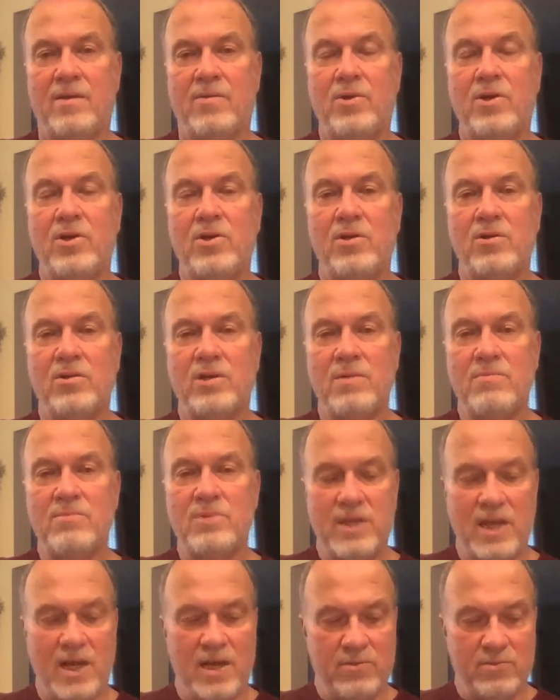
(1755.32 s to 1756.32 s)
when it all comes
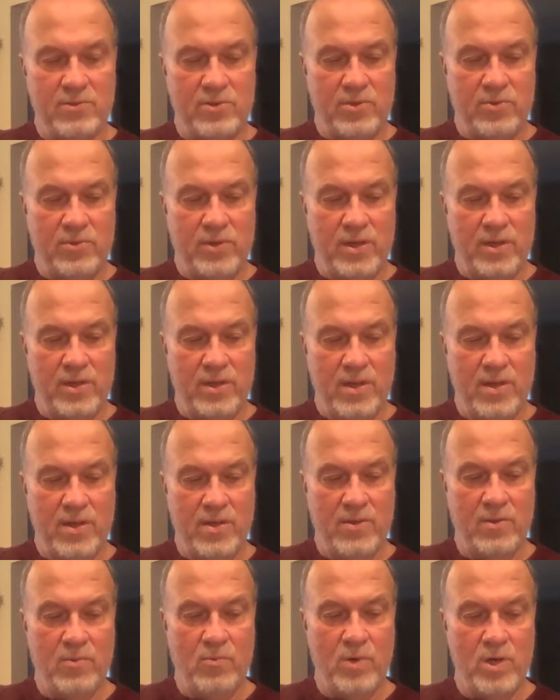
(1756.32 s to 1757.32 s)
down to it,
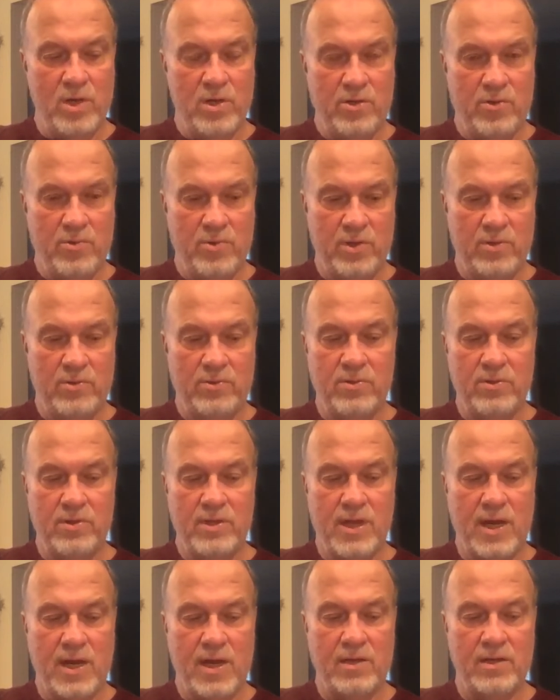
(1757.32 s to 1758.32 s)
the one critical
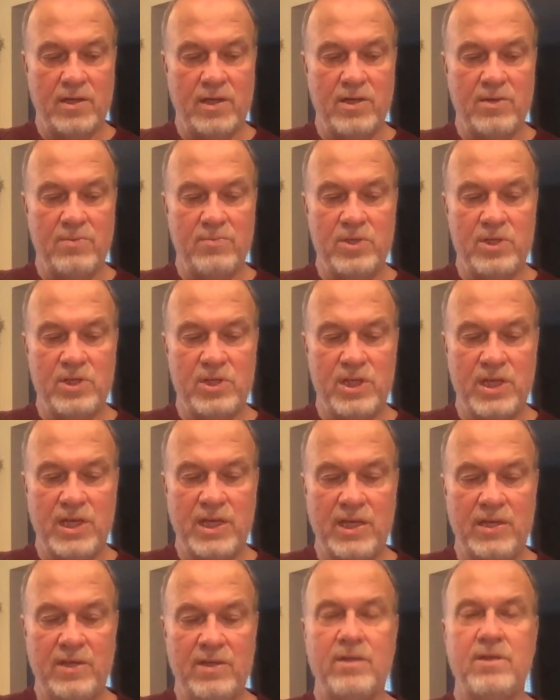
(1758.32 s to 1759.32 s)
cog in the
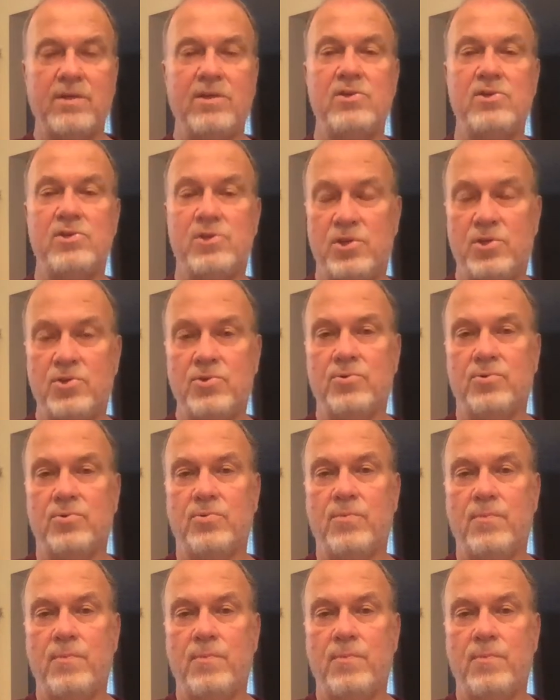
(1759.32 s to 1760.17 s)
machine is you.